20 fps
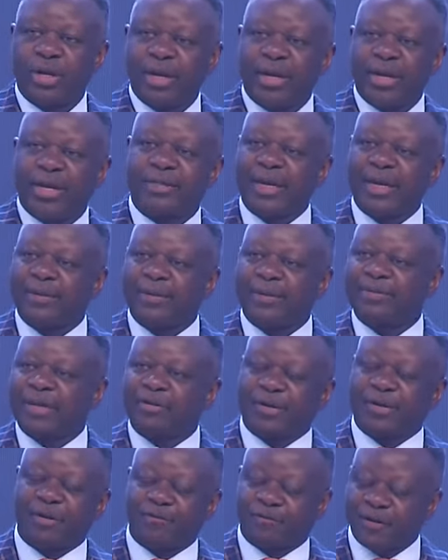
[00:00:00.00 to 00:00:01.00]
it jumped
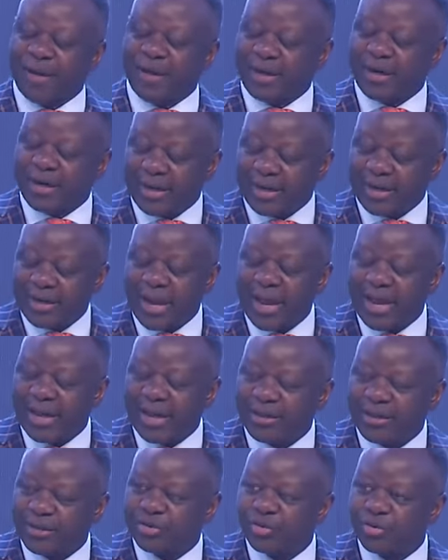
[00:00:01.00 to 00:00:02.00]
out and fell and
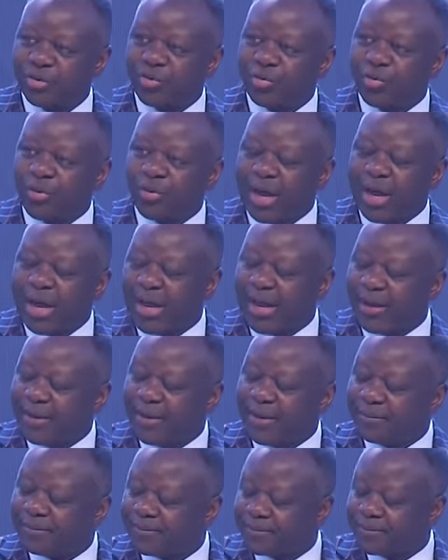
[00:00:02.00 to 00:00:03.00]
died. So
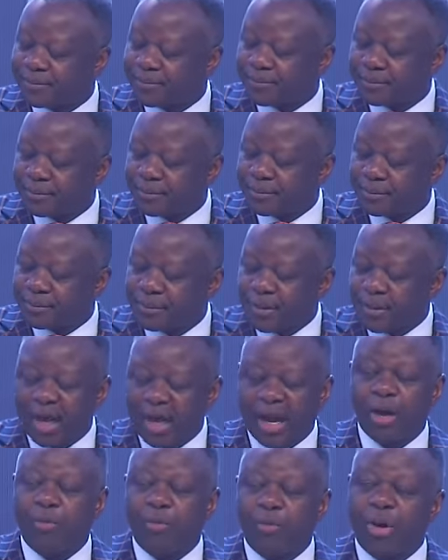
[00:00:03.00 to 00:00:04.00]

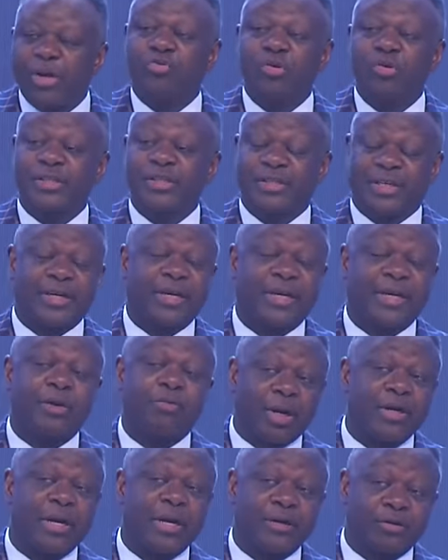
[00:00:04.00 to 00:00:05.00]
I went to the second
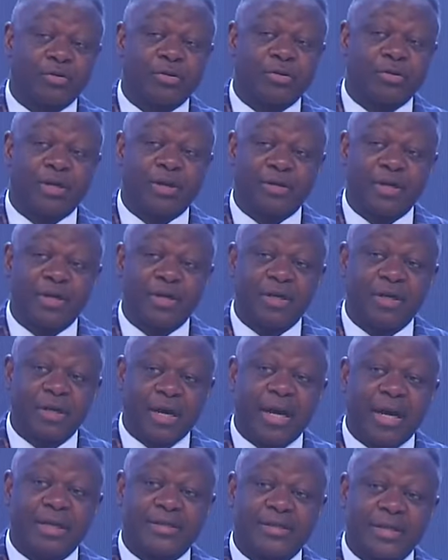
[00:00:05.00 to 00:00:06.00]
one that was left.
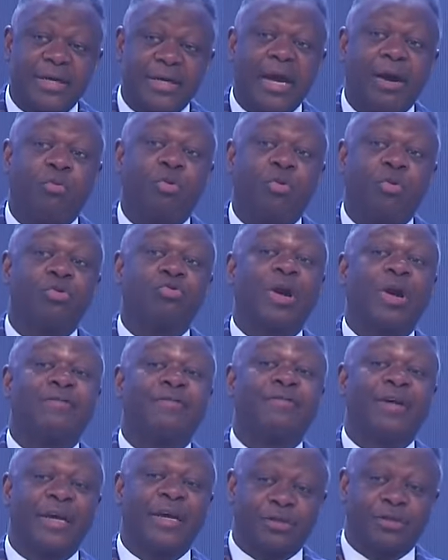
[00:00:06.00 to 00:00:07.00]
I said, I want to
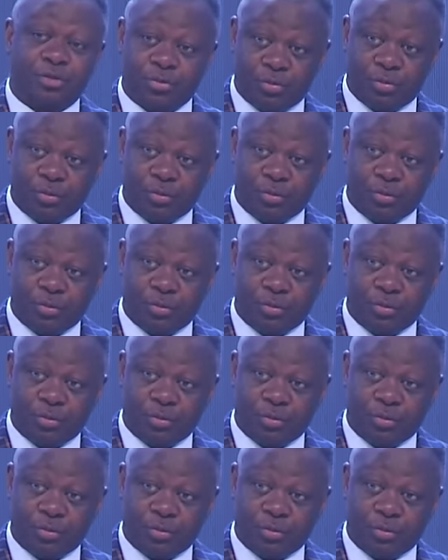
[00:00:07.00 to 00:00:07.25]
advise you.